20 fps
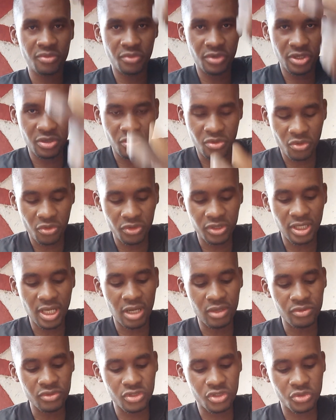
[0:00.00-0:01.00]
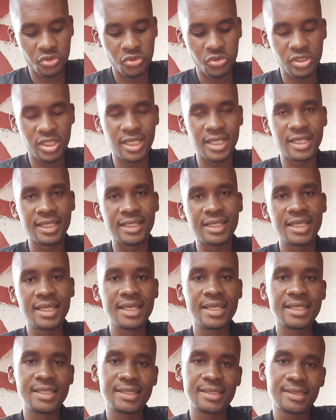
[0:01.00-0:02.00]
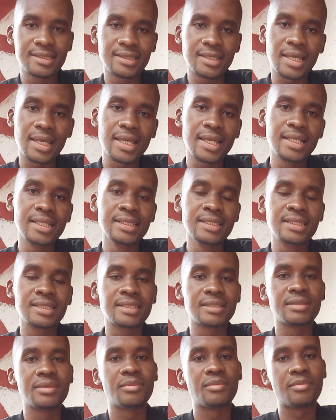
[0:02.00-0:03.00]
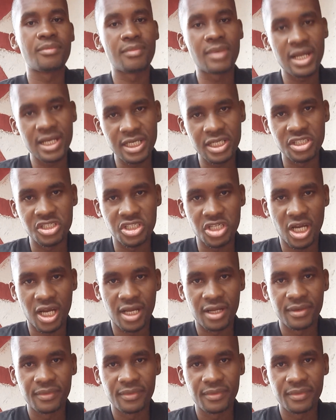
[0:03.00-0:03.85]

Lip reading: we go down to the sales manager.